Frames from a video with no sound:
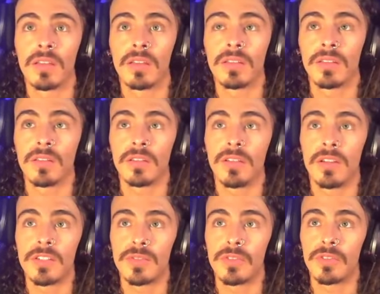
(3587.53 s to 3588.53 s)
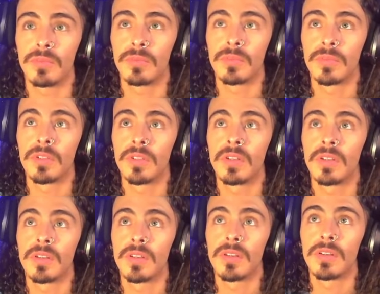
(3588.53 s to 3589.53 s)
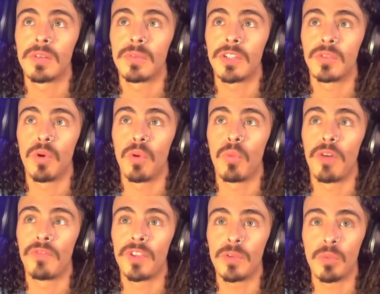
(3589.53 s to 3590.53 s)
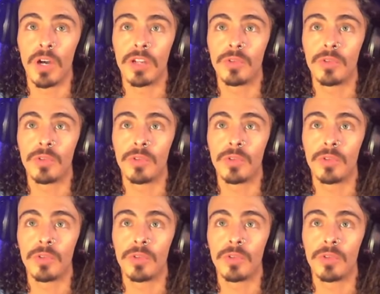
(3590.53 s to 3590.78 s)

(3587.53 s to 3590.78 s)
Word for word: to the lunchroom. We could do a 1v1.